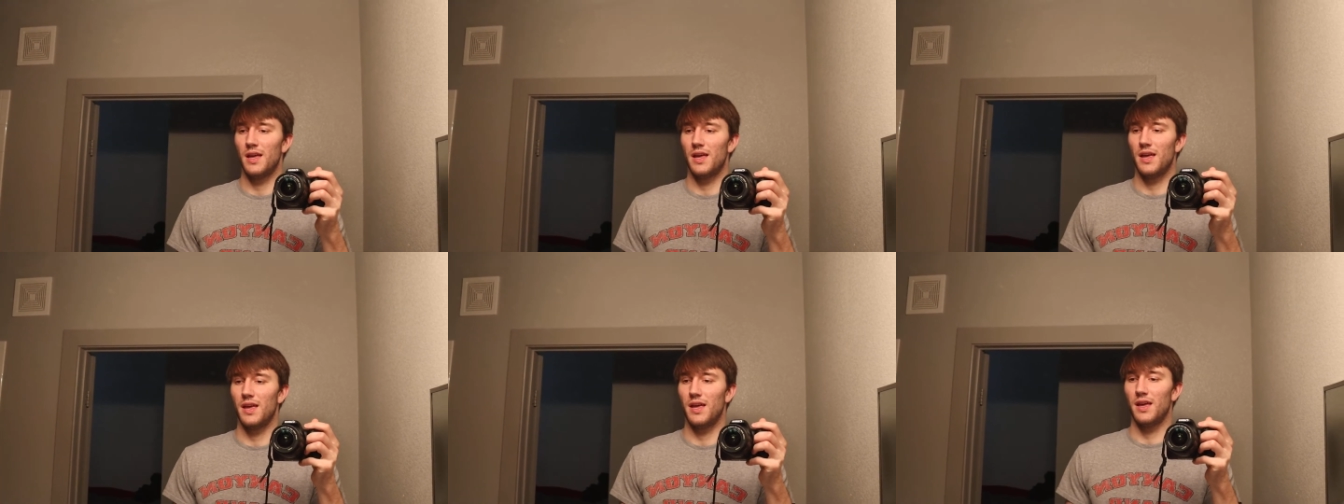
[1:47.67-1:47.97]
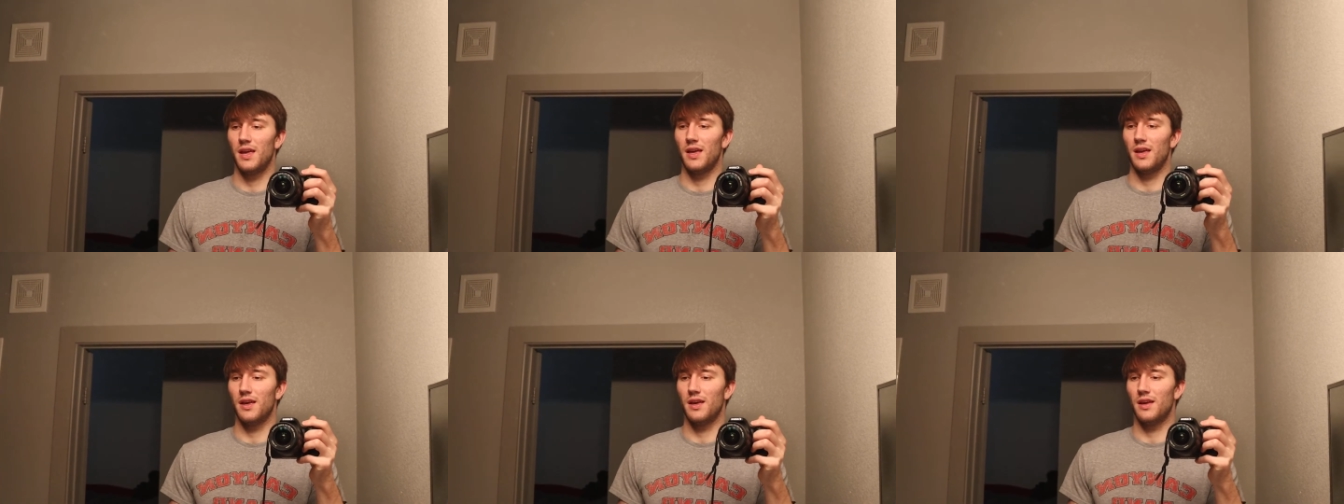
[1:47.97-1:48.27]

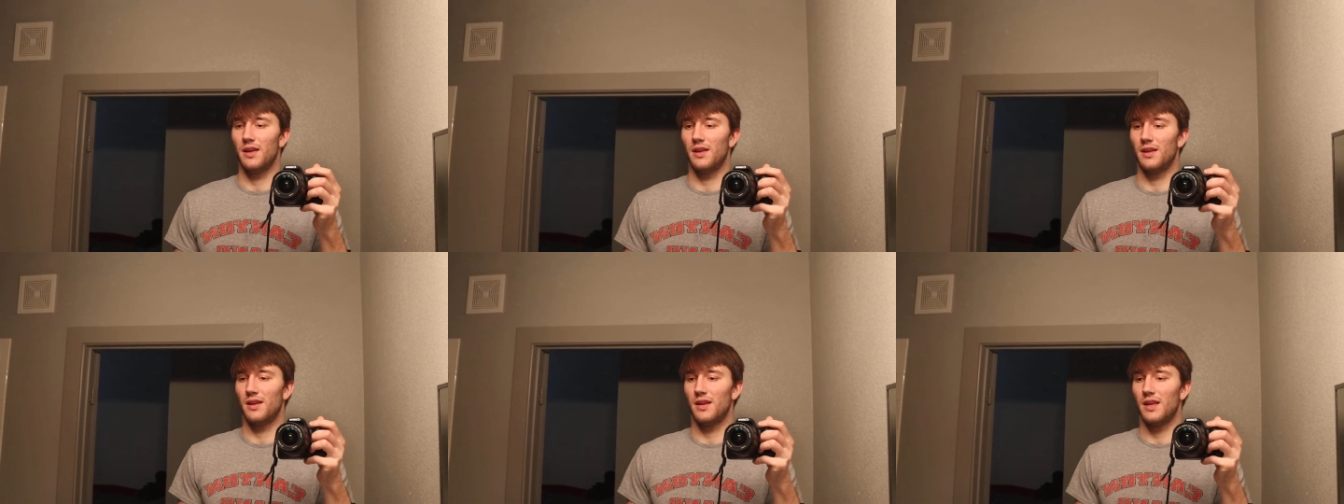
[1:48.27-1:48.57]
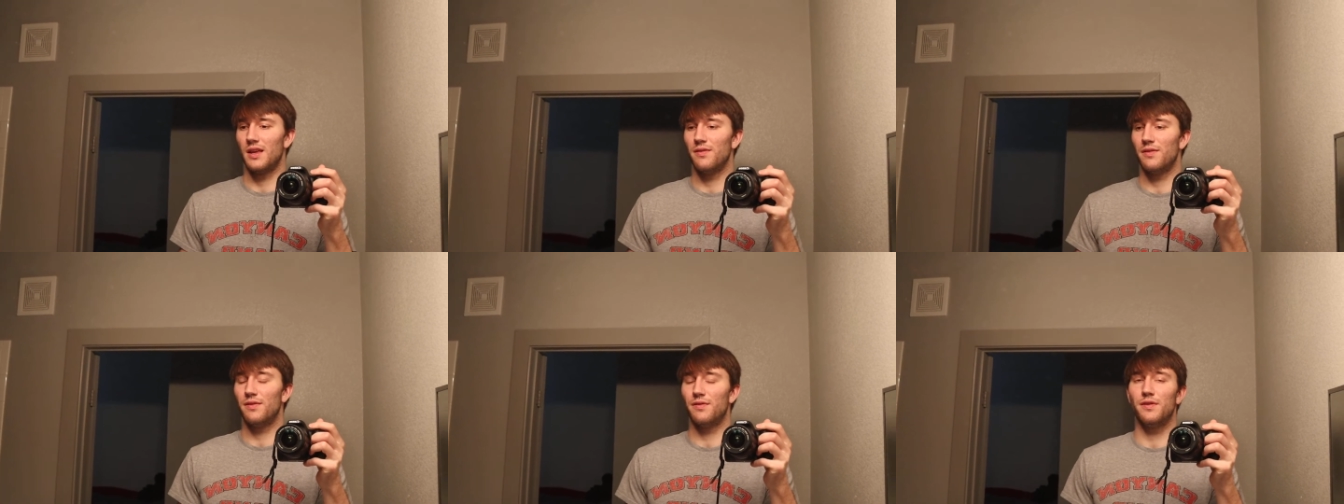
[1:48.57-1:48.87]
And
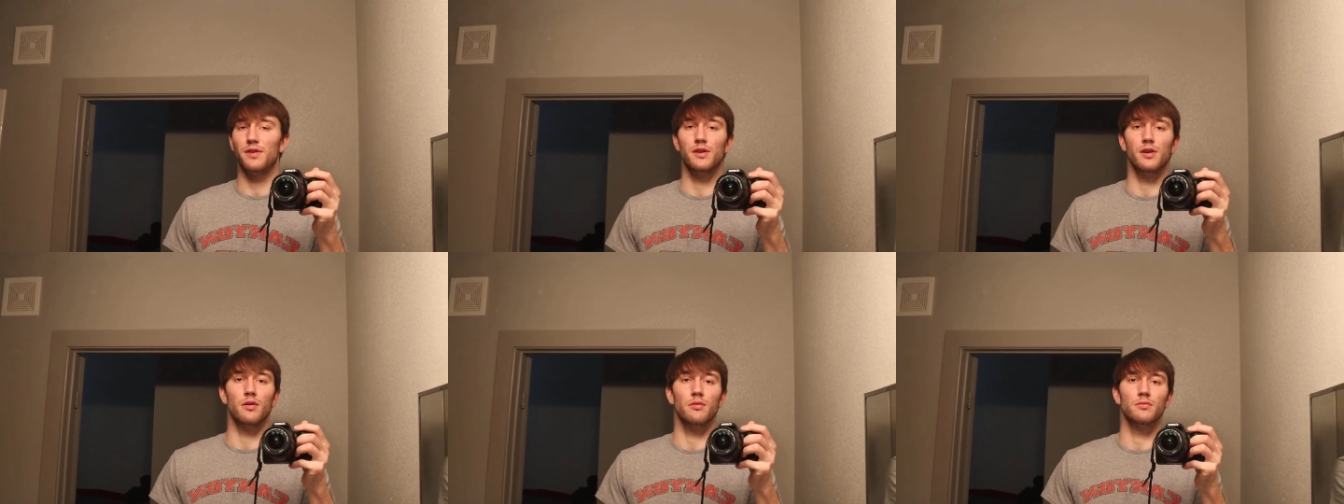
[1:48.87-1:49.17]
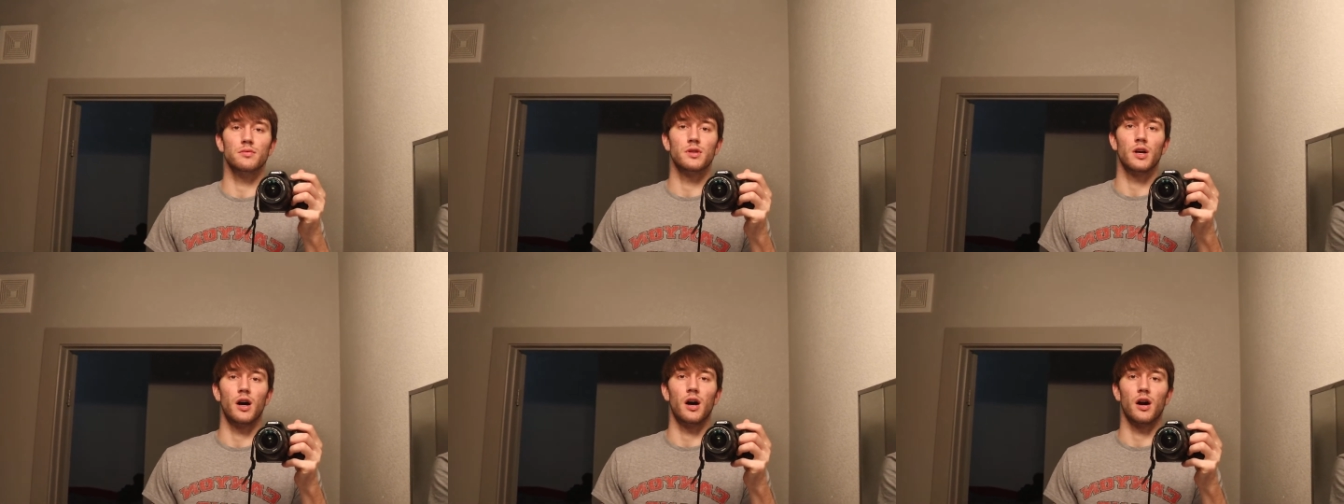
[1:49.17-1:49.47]
even if you
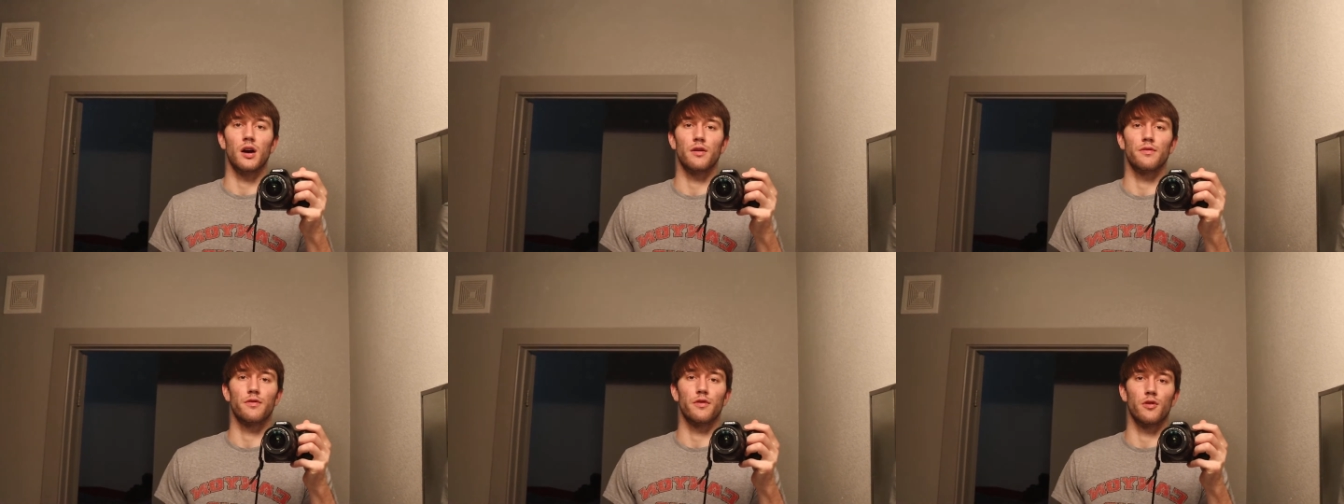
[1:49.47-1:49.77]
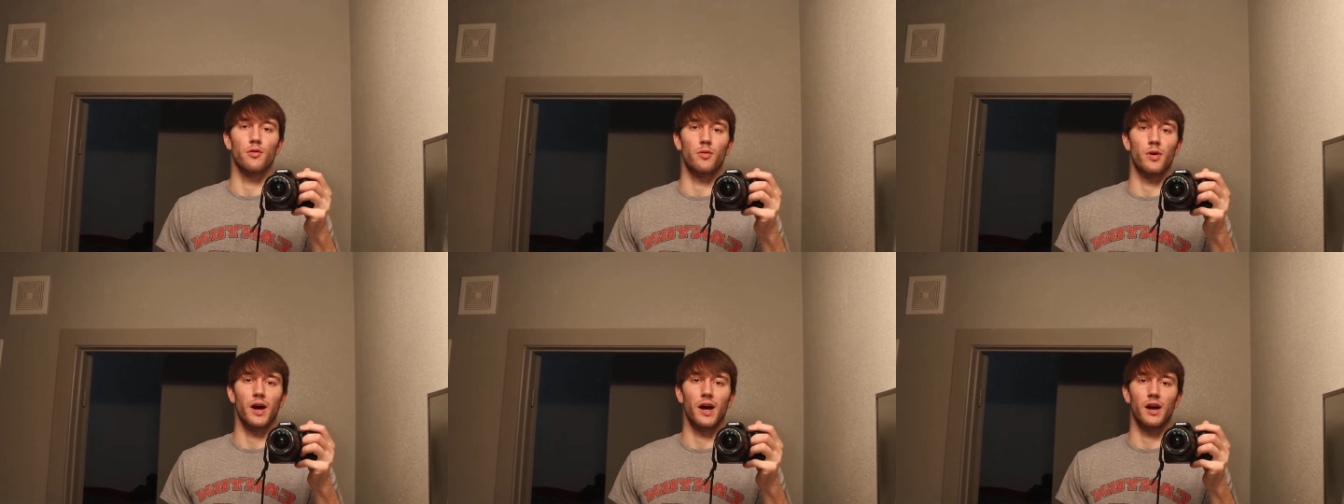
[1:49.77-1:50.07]
don't talk
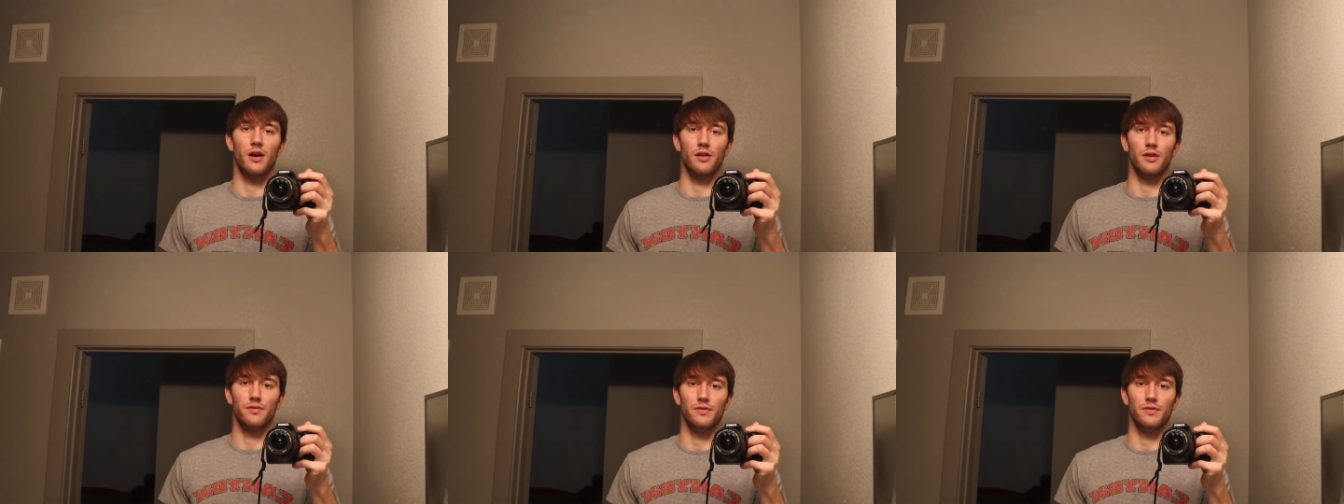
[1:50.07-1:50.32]
for a while,